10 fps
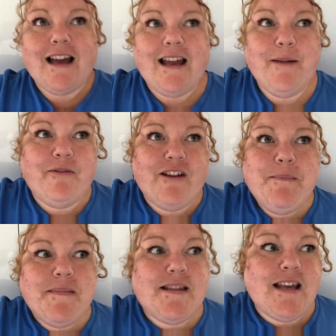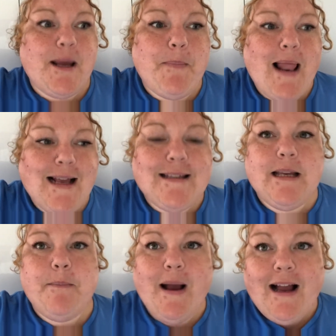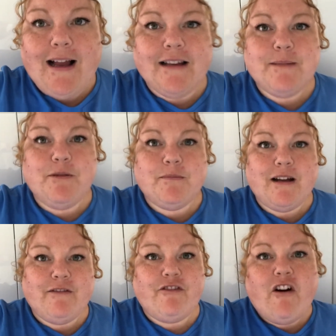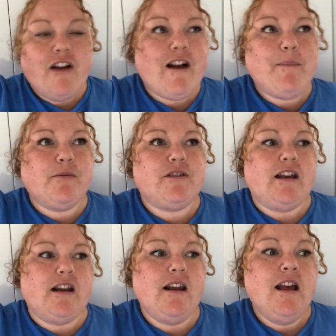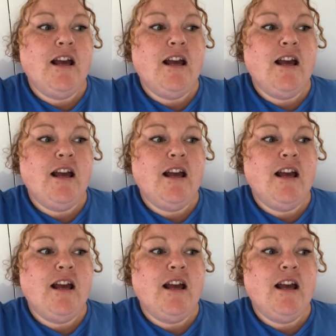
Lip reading: a flimsy plastic bag to put my 5 apples in,